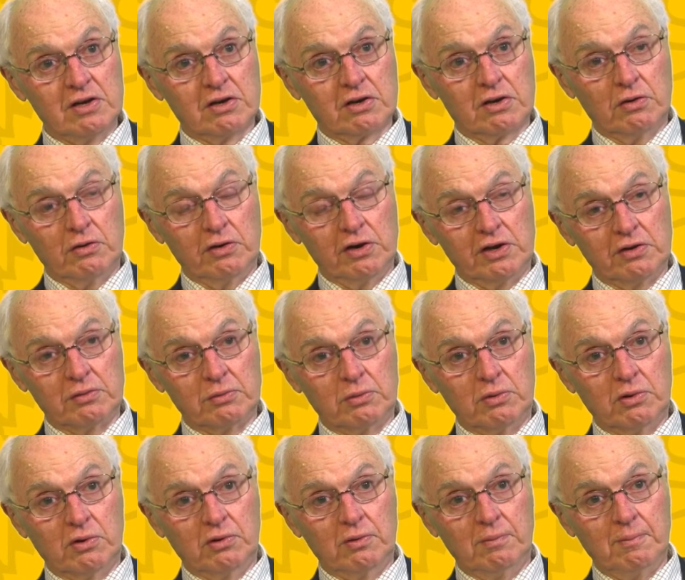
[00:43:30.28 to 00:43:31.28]
Korean
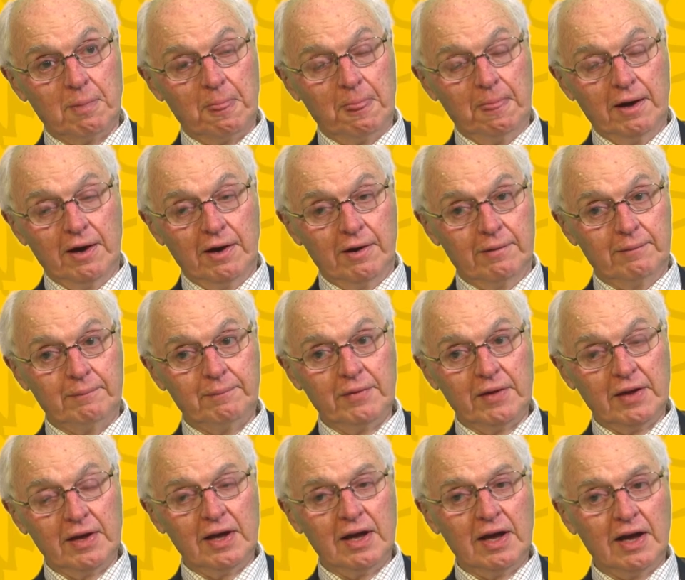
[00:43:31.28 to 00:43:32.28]
War.
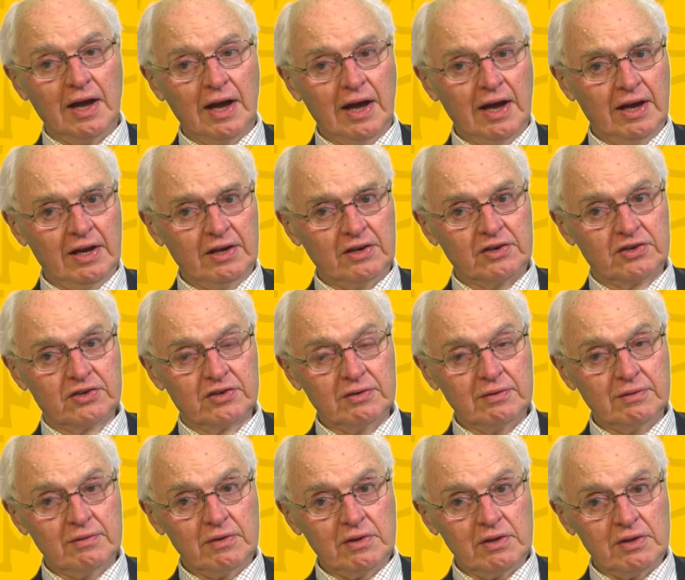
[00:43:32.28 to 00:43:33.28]
And
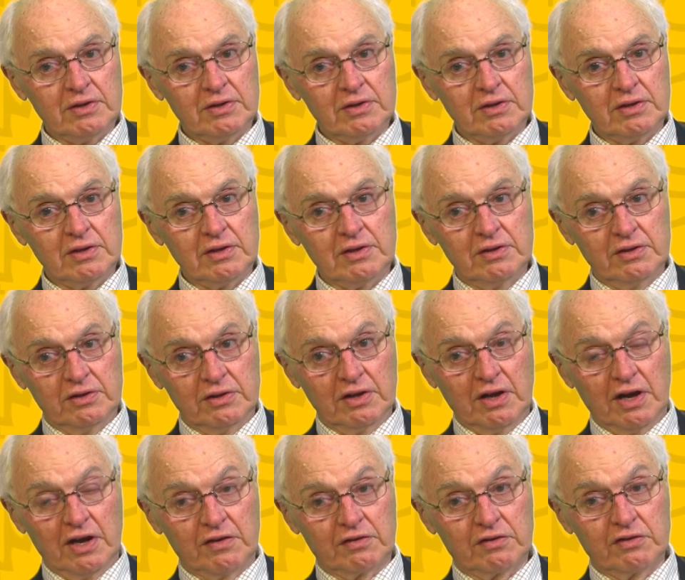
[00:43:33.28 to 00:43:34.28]

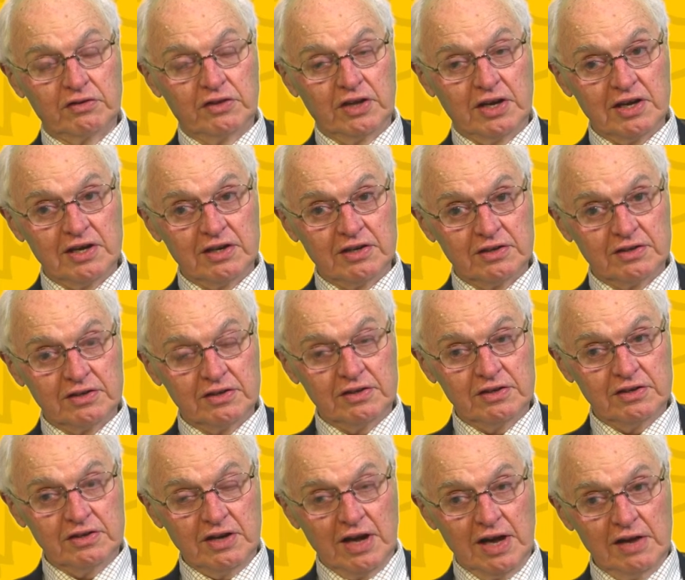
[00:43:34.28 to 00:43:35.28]
their
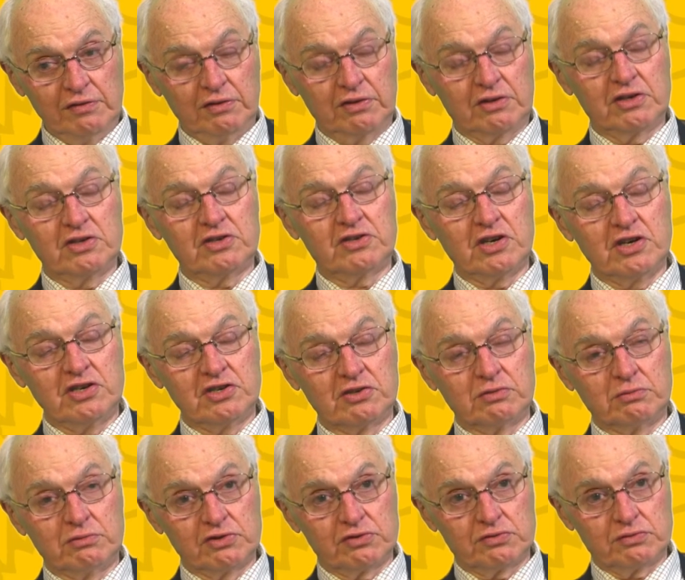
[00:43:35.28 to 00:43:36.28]
naval
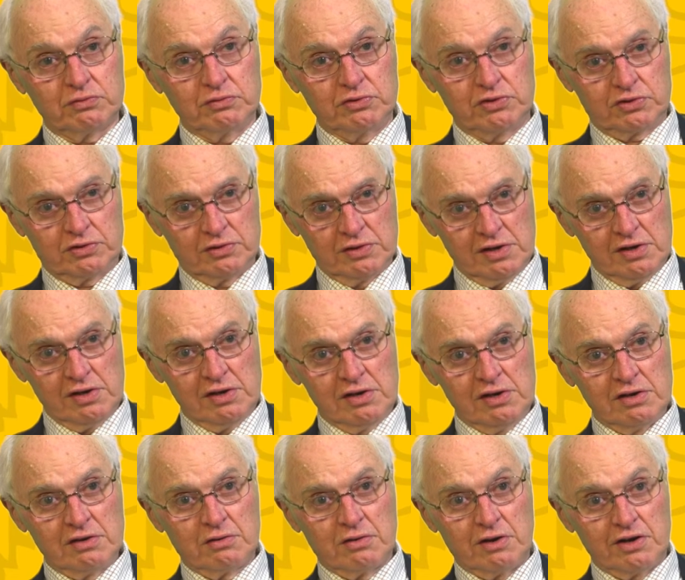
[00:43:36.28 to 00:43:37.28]
contingent was
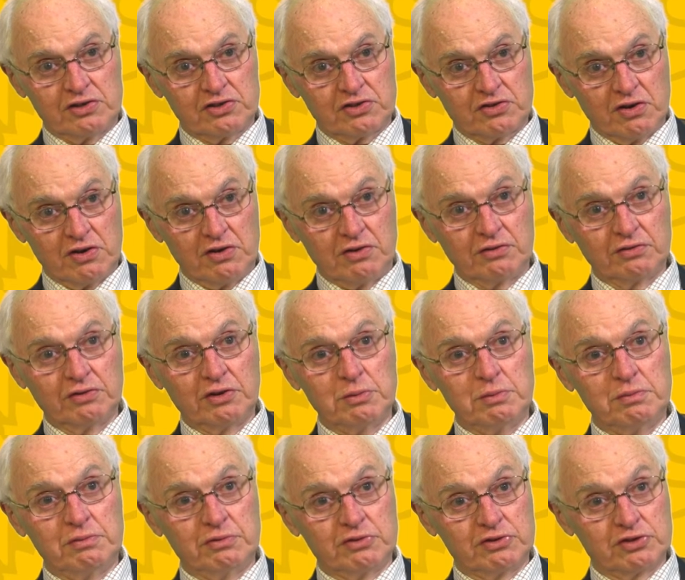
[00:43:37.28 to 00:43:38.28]
quite strong.
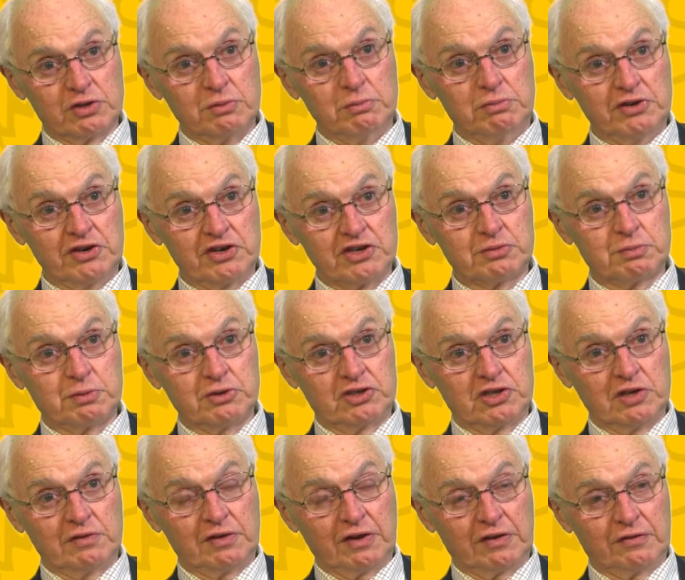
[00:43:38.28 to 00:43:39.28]
That was the British
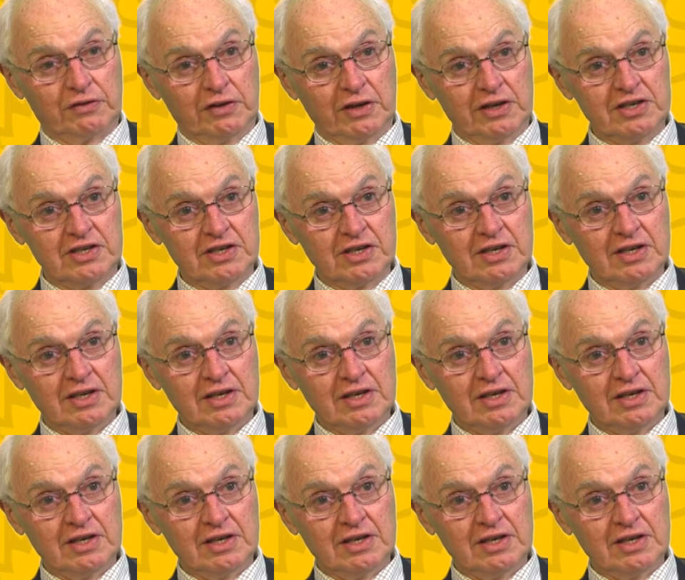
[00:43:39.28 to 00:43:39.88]
Pacific Fleet,